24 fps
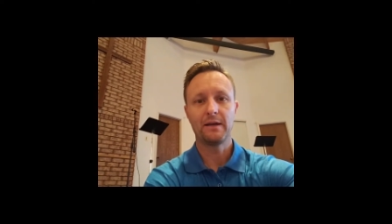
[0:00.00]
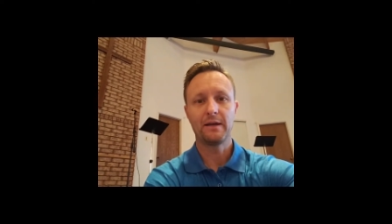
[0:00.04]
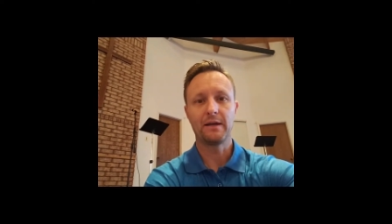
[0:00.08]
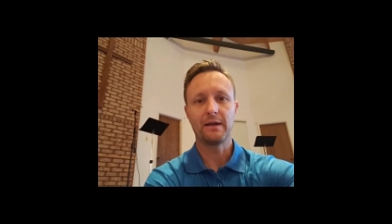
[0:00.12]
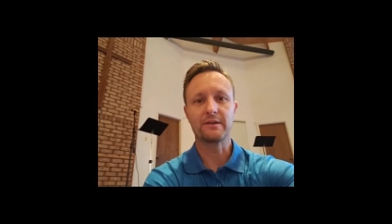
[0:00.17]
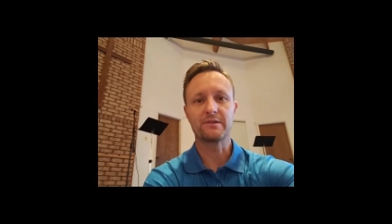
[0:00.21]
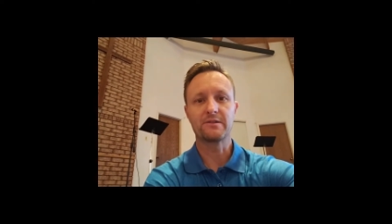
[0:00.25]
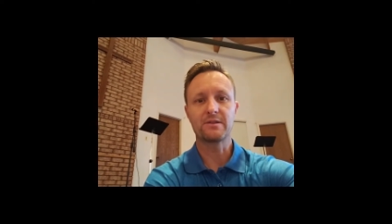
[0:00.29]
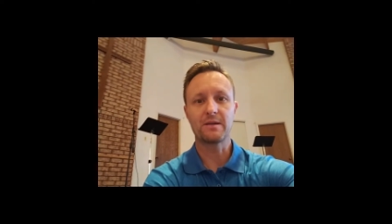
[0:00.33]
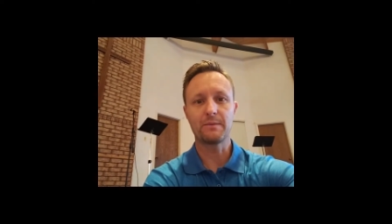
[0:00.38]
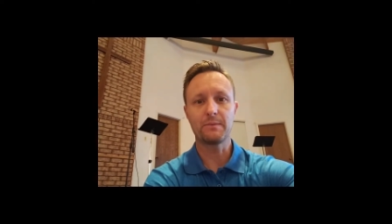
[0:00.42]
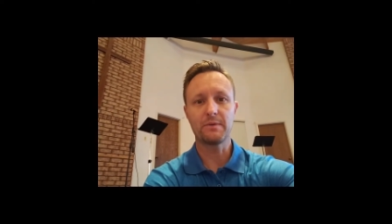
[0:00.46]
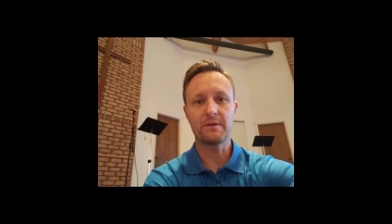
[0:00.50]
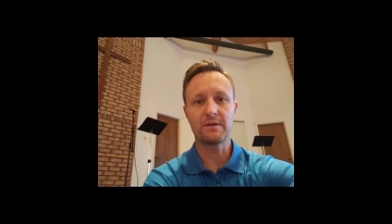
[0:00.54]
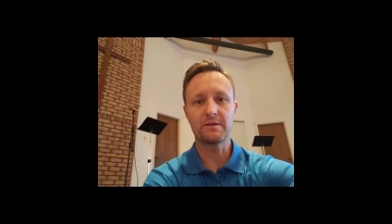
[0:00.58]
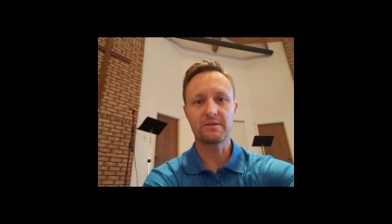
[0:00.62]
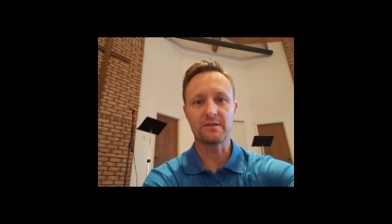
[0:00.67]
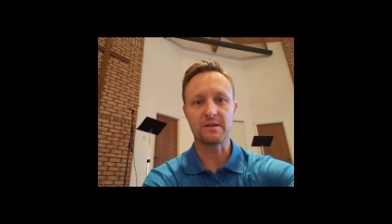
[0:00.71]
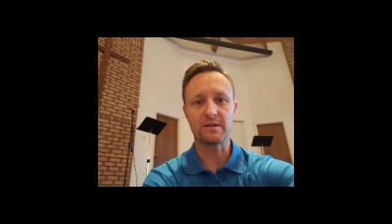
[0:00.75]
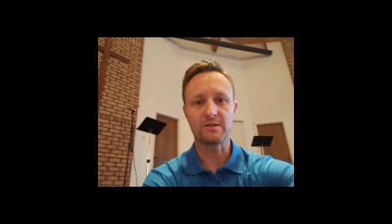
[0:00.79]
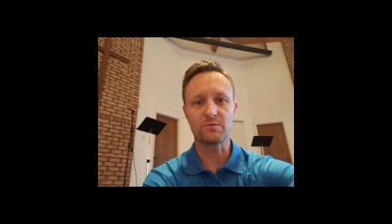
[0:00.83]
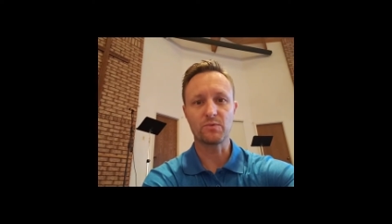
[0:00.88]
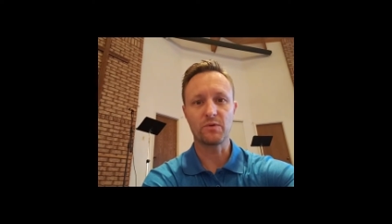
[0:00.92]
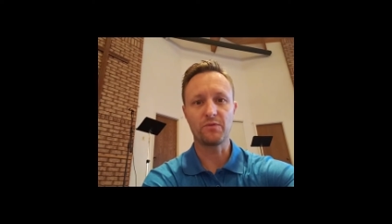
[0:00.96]
And some of
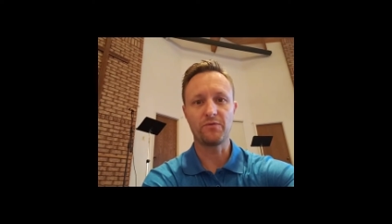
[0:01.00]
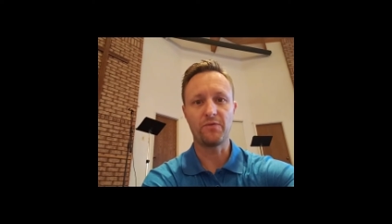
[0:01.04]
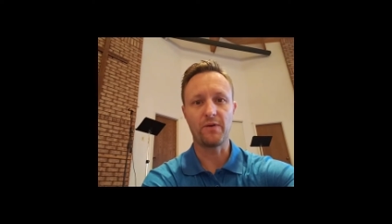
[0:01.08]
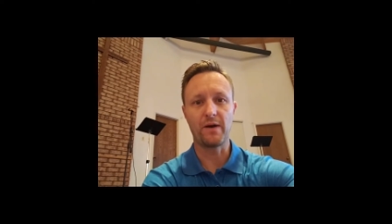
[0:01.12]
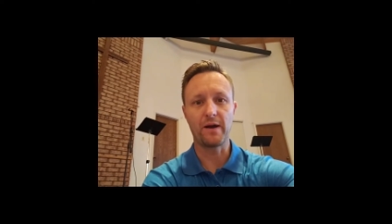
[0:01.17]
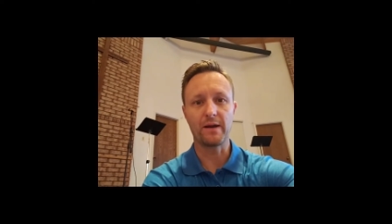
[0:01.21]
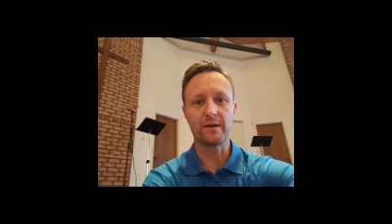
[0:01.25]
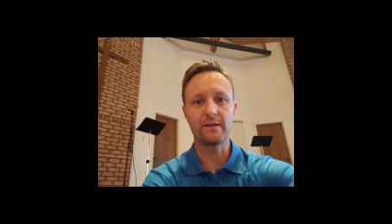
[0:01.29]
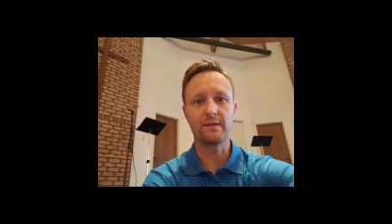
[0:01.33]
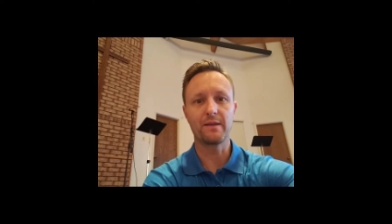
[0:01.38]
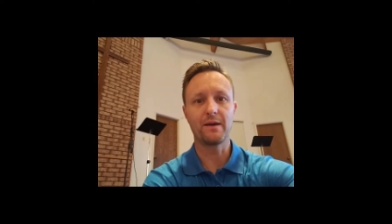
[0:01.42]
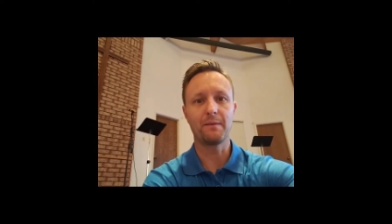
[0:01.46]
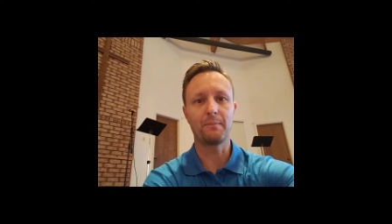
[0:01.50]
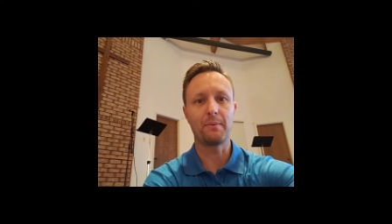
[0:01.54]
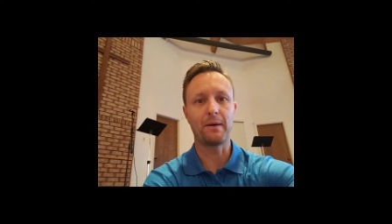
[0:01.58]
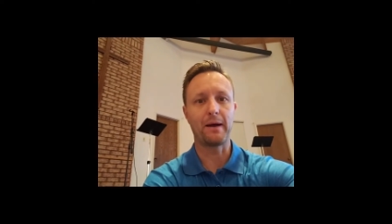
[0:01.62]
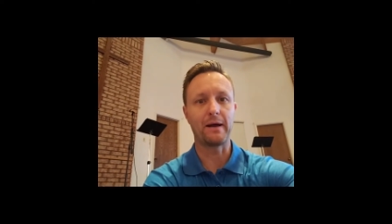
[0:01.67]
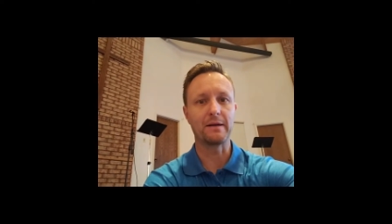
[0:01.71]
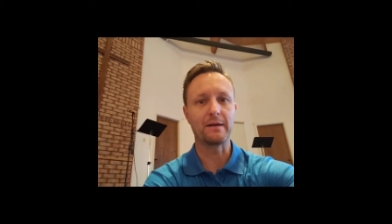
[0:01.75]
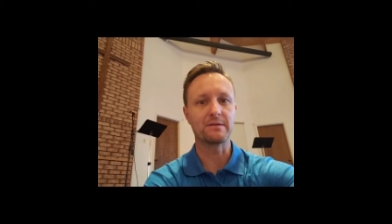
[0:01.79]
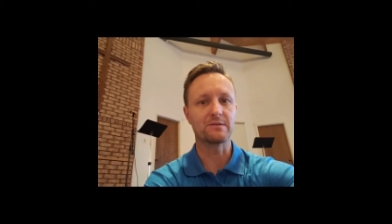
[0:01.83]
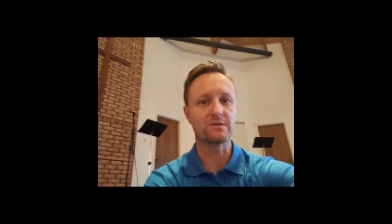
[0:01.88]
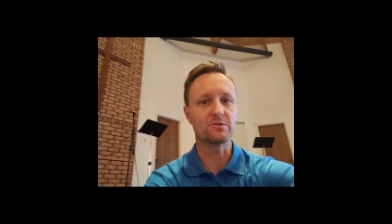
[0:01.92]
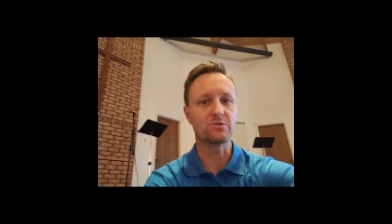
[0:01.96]
these things we find in that
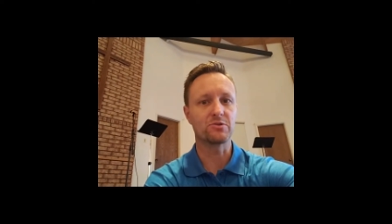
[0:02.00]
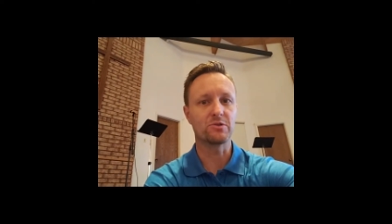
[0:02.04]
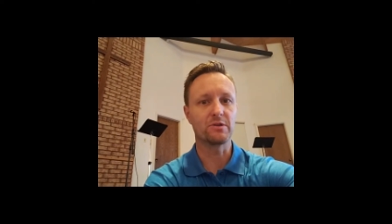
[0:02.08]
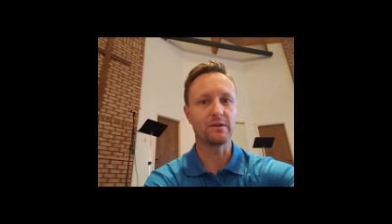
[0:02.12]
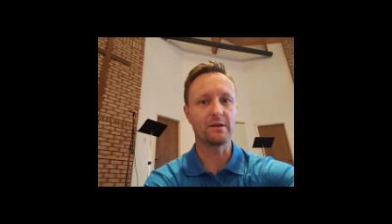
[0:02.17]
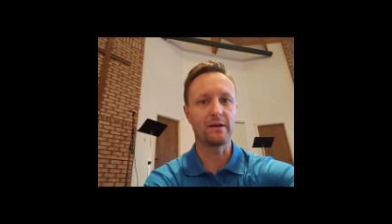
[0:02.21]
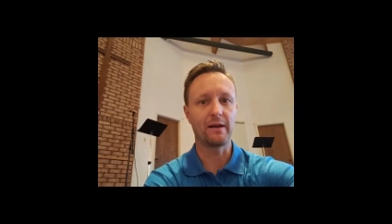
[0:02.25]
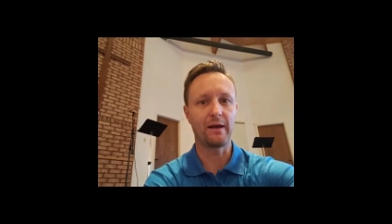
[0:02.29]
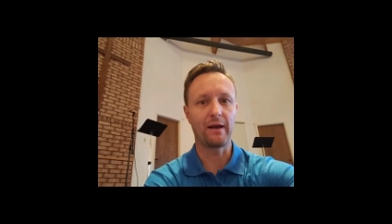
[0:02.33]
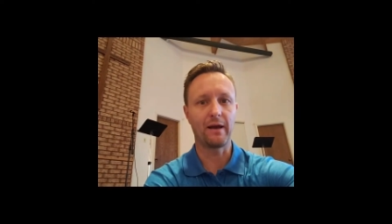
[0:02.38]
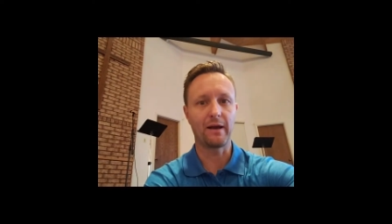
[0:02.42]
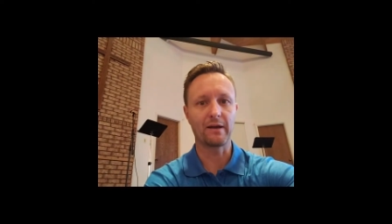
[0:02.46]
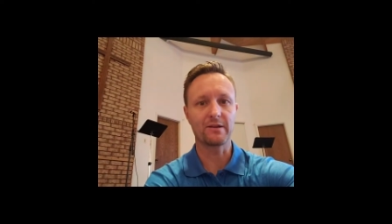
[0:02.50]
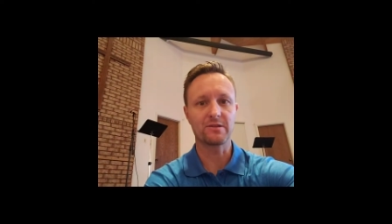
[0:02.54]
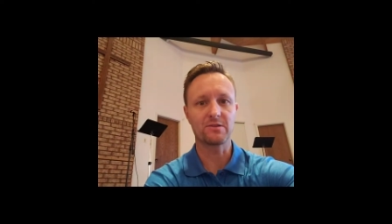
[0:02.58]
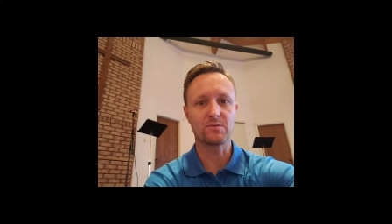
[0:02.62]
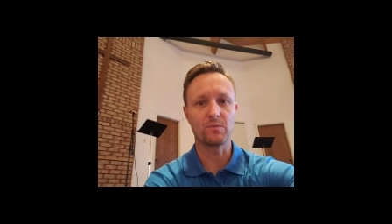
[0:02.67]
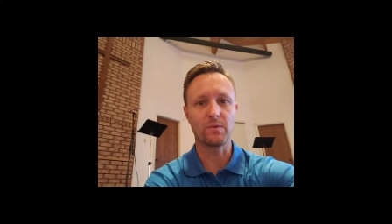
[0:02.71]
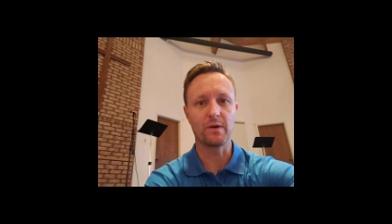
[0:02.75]
passage in Acts,